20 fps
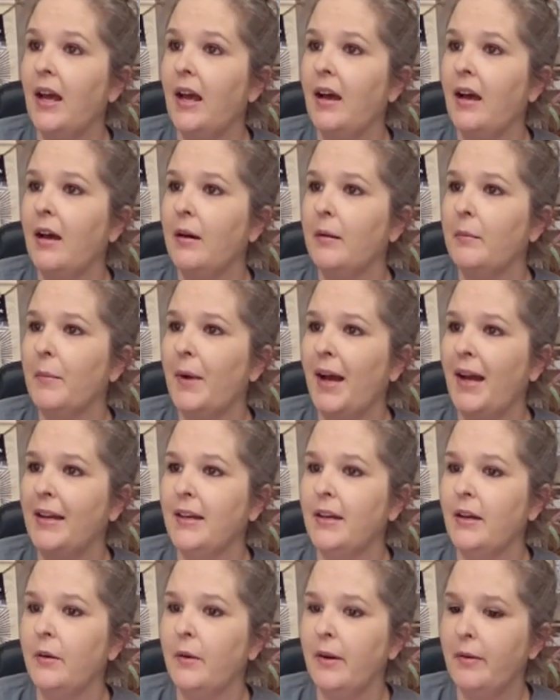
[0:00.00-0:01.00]
I
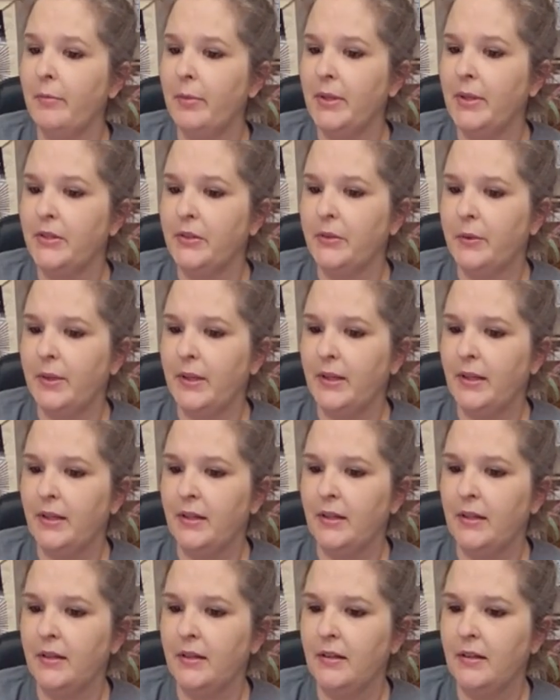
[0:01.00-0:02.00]
know I've been
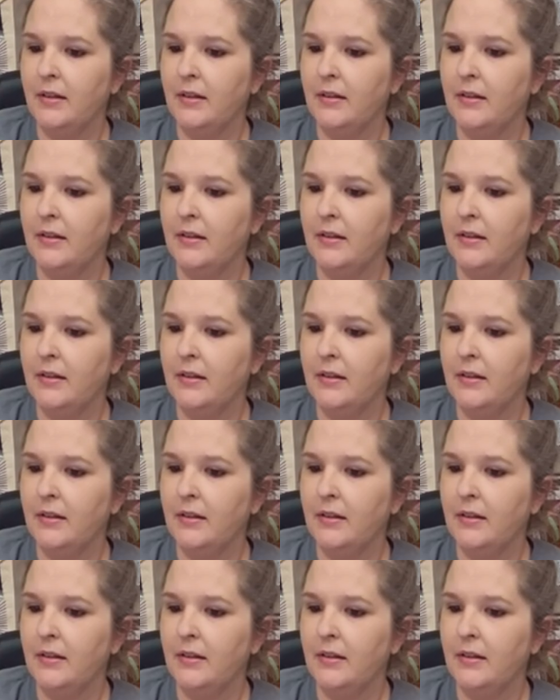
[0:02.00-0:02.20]
doing